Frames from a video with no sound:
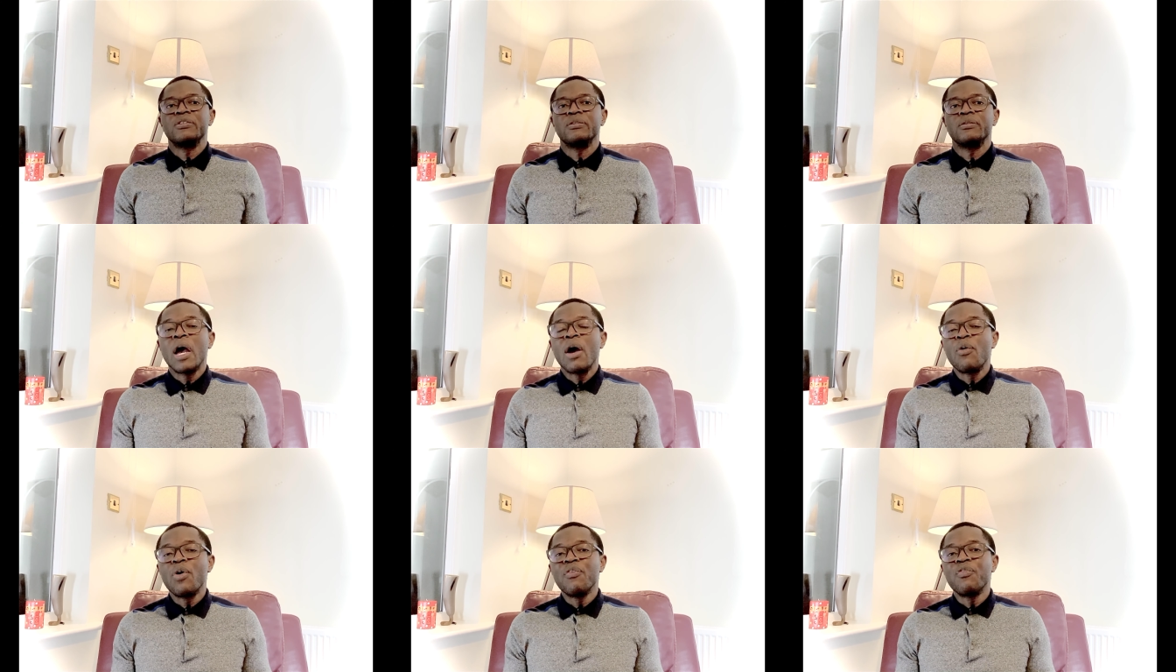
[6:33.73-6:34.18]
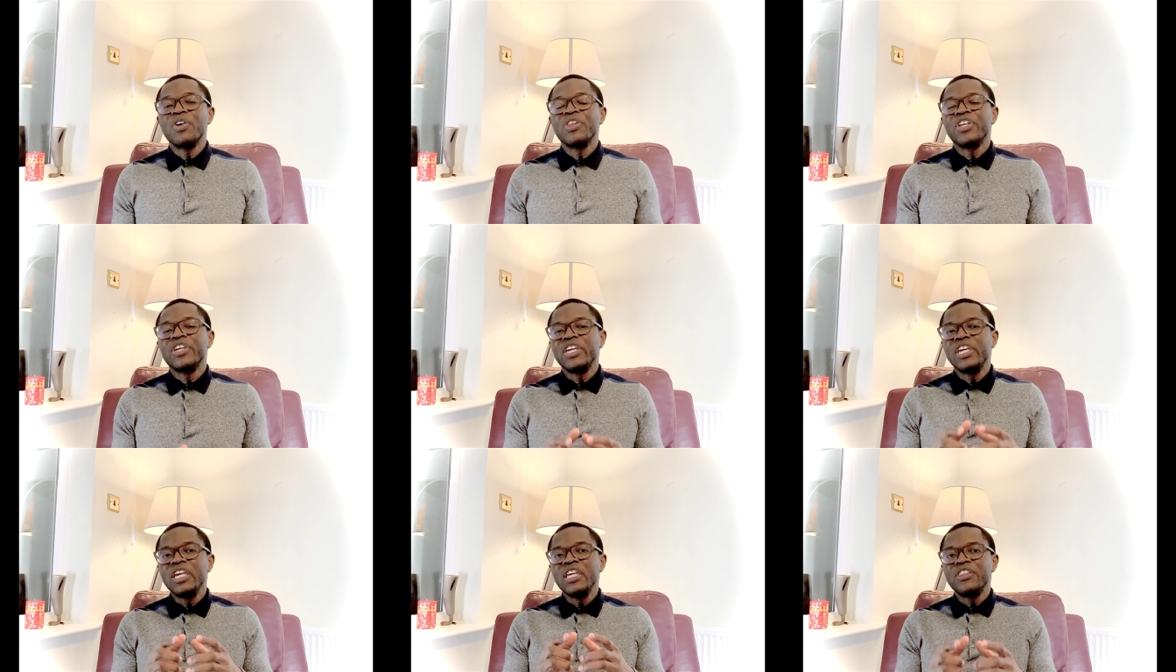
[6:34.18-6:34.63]
However, the
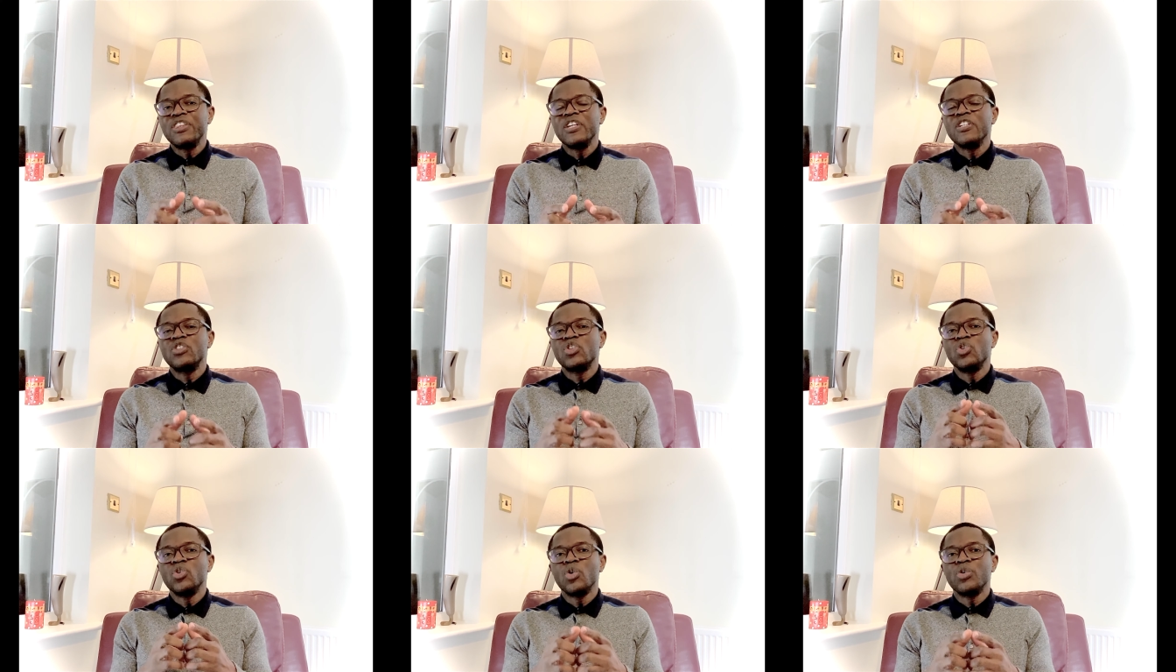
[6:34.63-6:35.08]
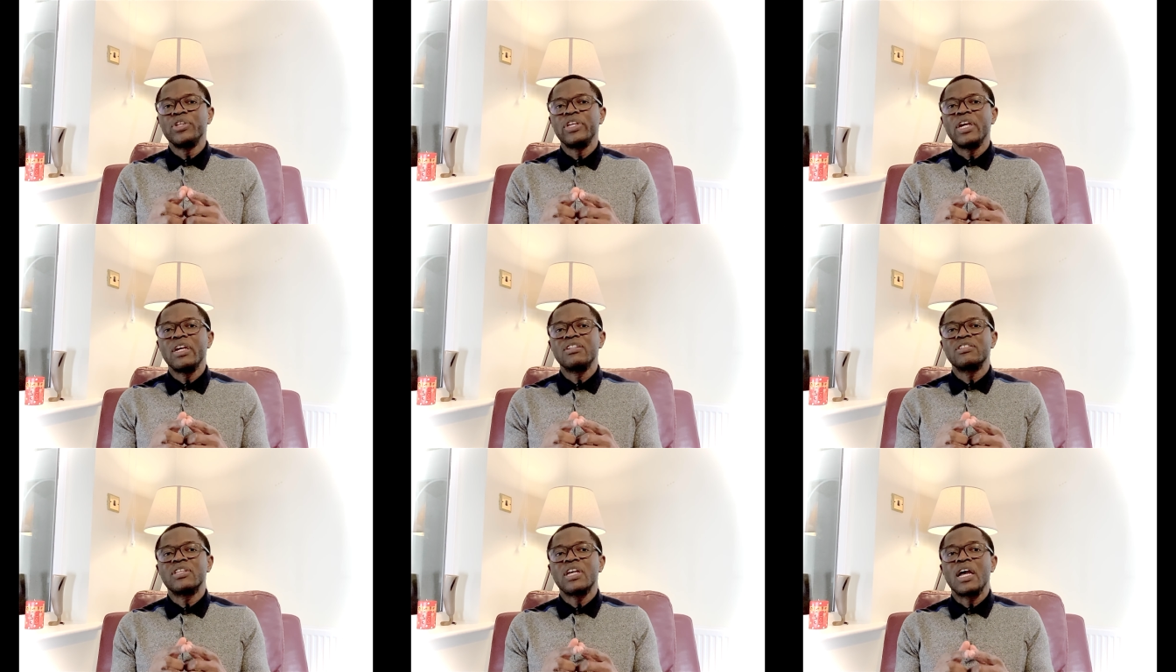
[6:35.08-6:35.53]
key thing to note here
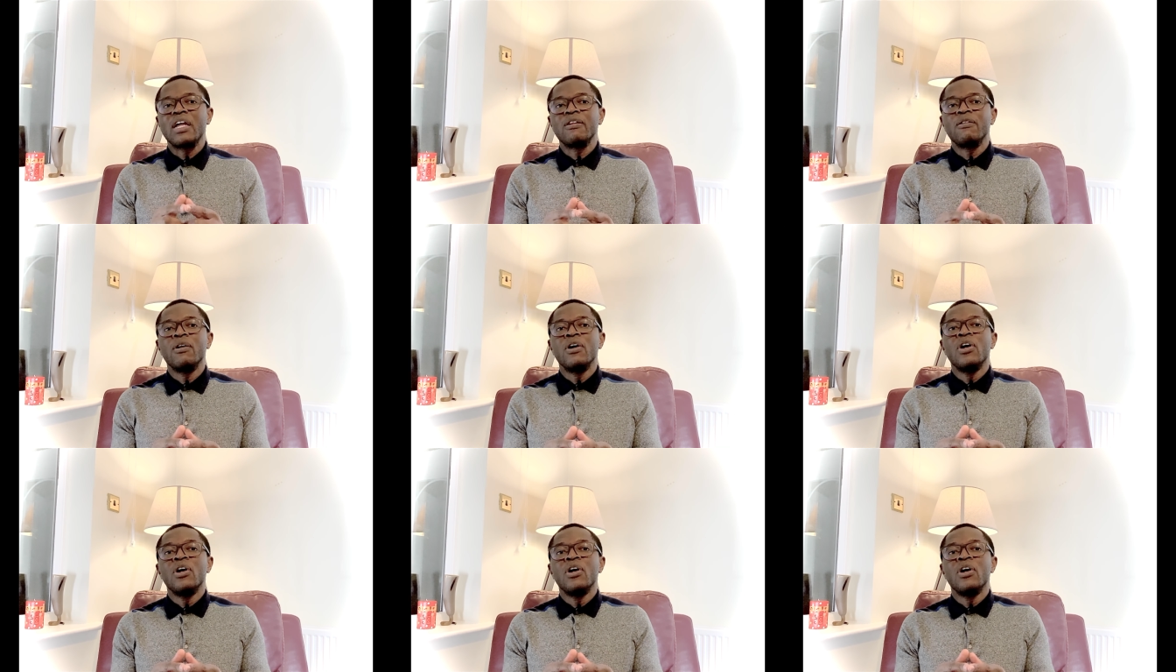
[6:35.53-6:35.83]
is that